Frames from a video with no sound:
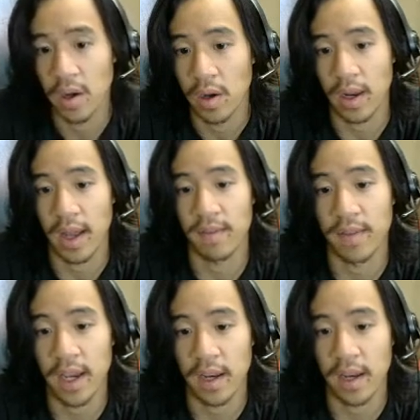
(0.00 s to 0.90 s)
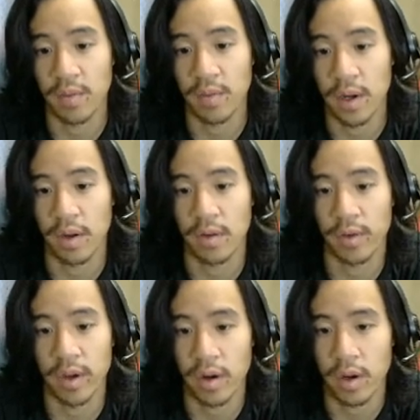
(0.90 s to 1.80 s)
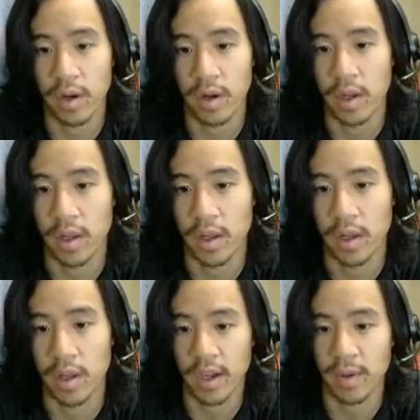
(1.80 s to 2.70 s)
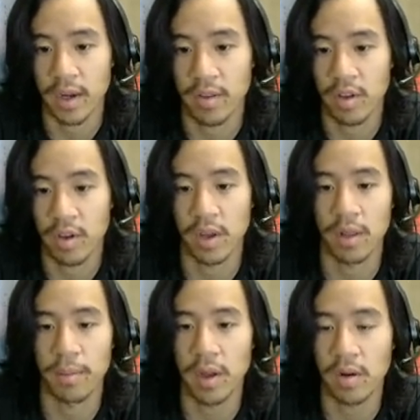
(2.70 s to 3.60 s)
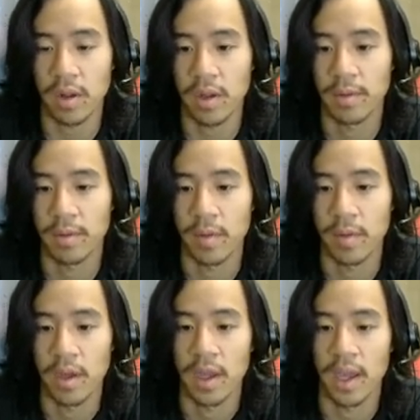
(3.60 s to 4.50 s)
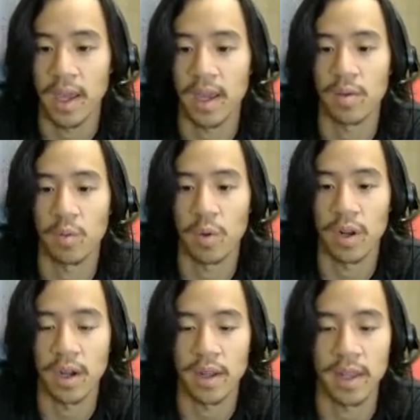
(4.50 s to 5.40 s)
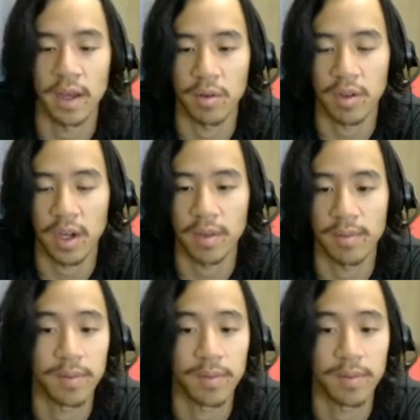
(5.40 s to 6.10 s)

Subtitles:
We're going to have negative 1 over here, and then 3x minus 2 in the middle, and 1 on the other side.